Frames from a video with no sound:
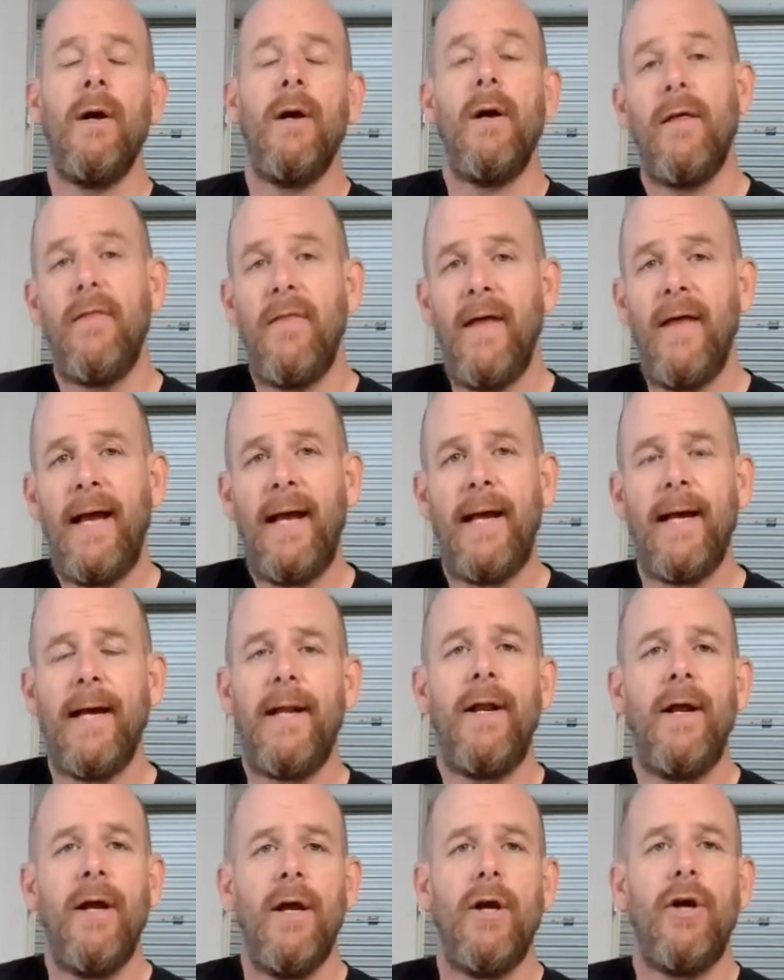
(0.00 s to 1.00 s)

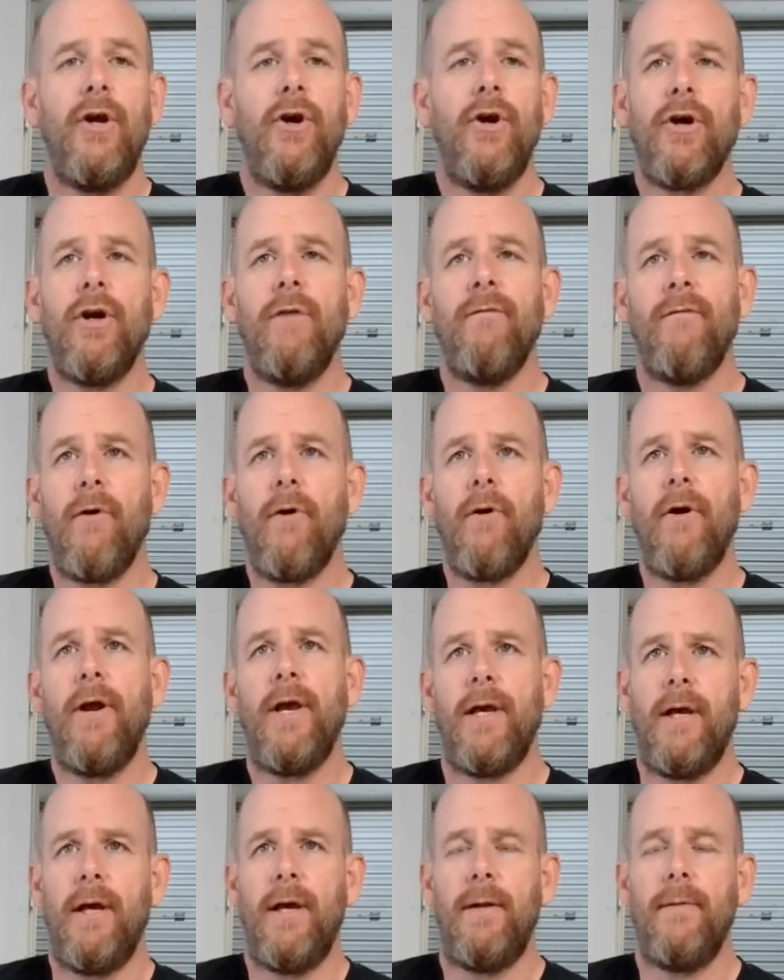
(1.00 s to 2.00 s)
Then you're
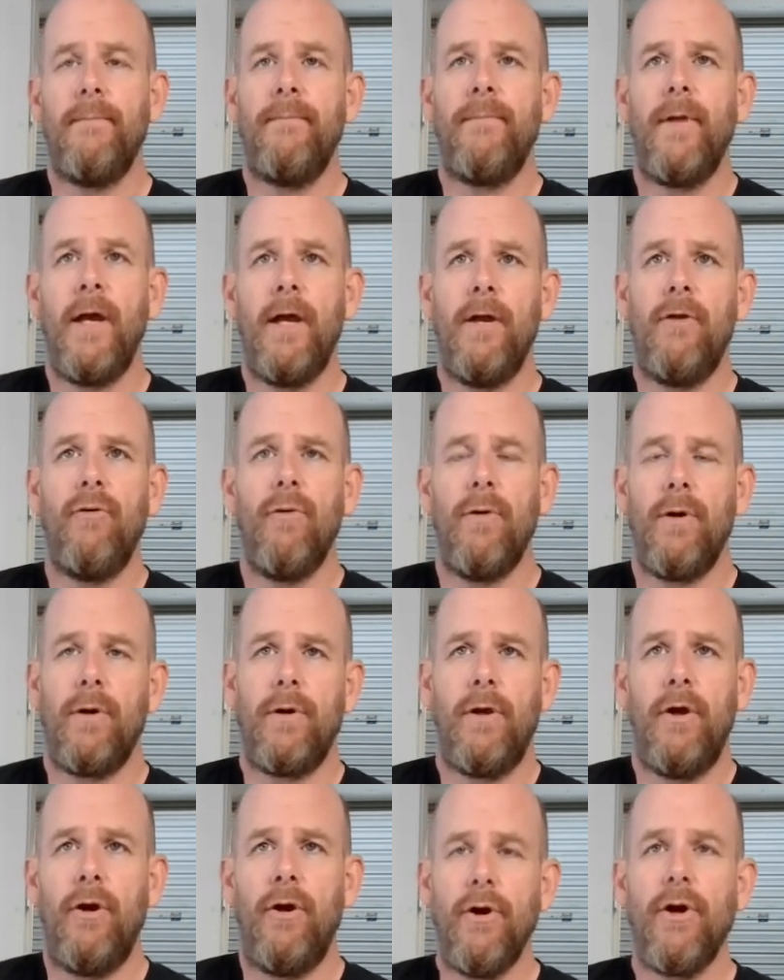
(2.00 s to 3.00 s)
converting it into,
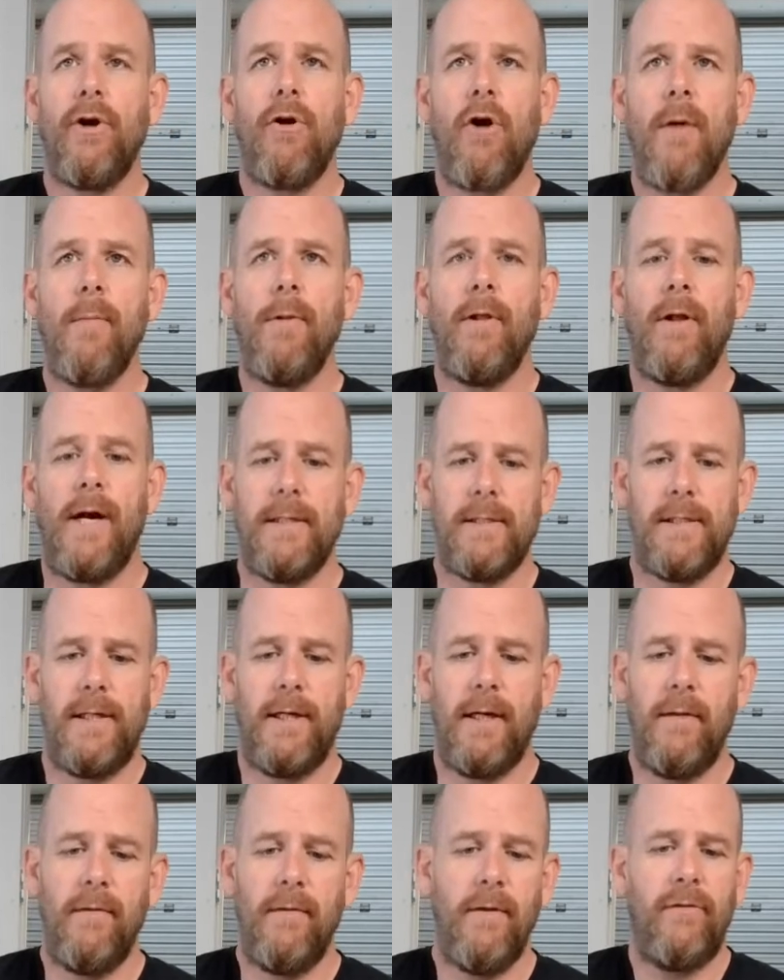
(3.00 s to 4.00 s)
you know, you're
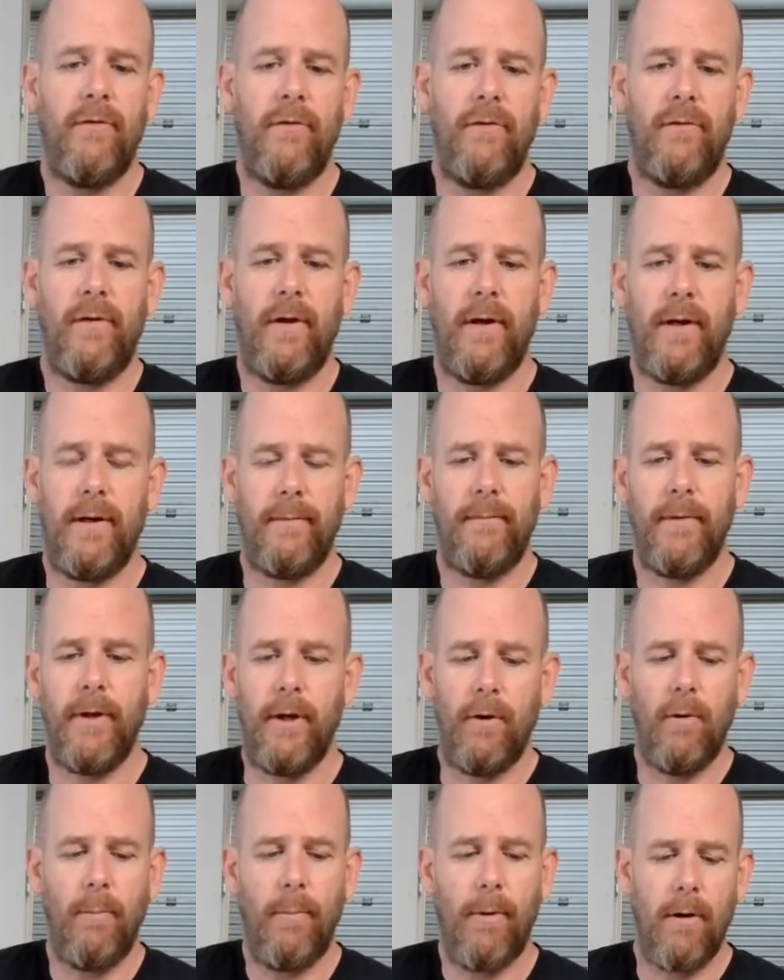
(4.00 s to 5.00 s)
caramelizing it, and this is the, you
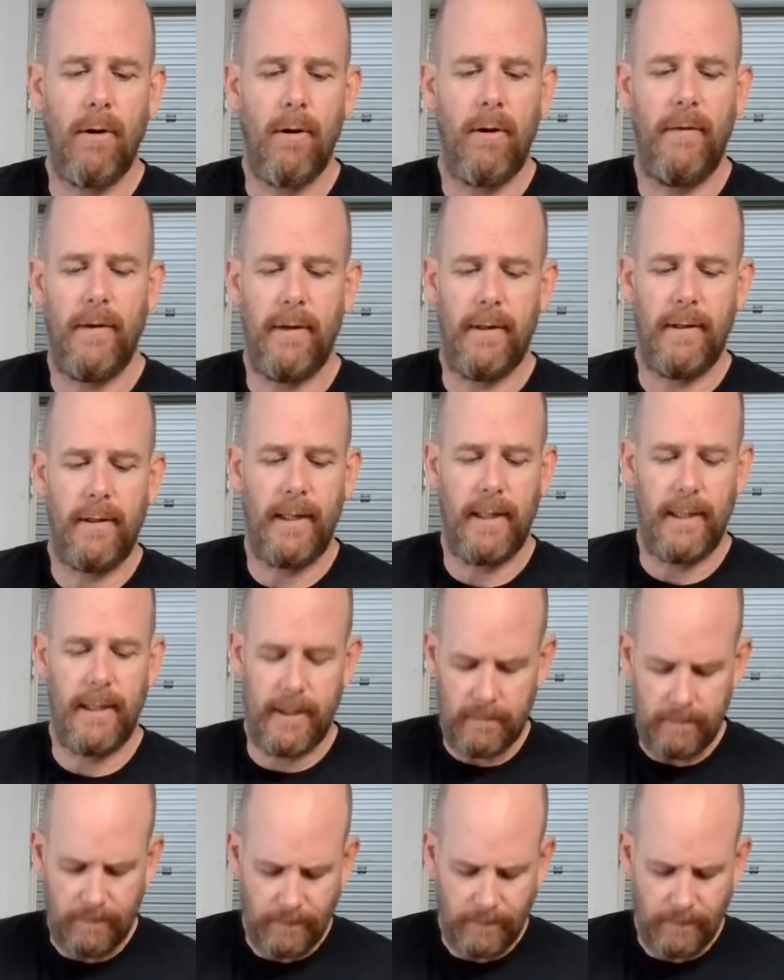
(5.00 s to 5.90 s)
know, part of the